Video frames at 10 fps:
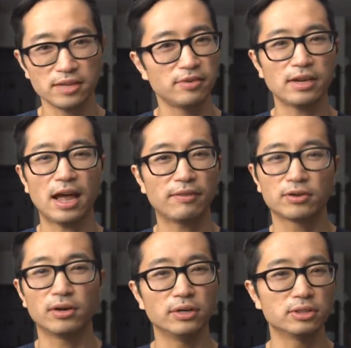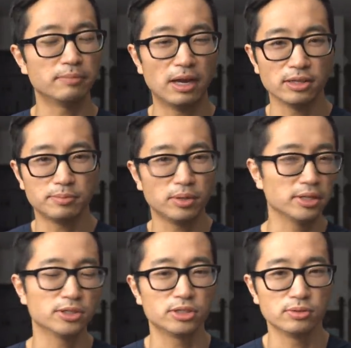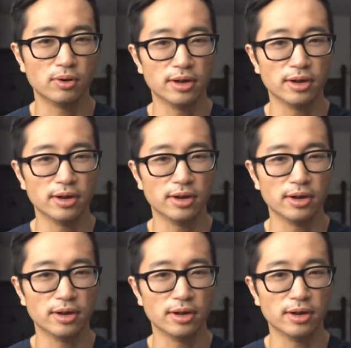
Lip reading: Even after 100 miles, putting the shoe